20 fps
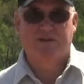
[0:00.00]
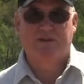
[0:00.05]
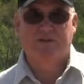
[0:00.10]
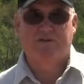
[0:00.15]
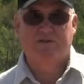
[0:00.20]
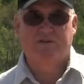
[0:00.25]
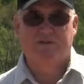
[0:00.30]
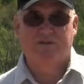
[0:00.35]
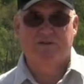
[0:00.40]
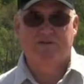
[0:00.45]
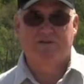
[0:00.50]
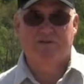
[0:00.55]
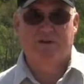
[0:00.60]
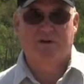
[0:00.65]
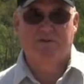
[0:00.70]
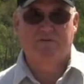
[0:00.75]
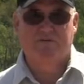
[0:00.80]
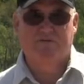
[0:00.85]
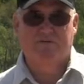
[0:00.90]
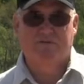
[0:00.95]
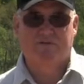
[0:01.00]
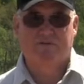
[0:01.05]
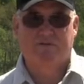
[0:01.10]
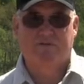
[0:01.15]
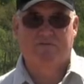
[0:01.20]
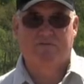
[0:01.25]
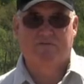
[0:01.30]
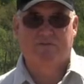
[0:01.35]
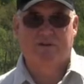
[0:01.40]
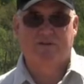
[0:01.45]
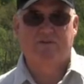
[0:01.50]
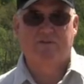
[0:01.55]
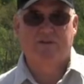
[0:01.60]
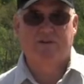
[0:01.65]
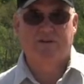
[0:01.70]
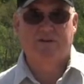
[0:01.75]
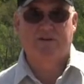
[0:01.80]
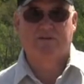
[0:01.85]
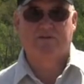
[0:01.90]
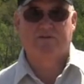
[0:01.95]
increase over
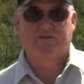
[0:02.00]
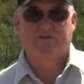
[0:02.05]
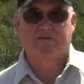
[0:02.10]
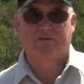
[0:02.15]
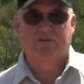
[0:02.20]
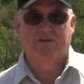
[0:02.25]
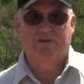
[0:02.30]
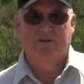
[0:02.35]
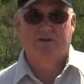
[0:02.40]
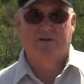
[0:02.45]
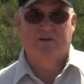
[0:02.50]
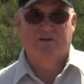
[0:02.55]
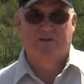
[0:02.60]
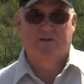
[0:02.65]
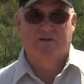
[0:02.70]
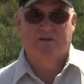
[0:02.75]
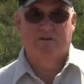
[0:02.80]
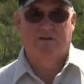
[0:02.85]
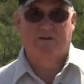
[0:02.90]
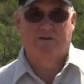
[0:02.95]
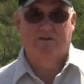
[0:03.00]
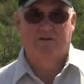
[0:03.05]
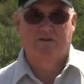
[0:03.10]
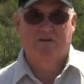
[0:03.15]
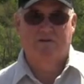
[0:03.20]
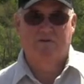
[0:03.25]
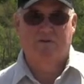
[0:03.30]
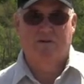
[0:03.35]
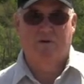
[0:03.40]
thirty inch uh,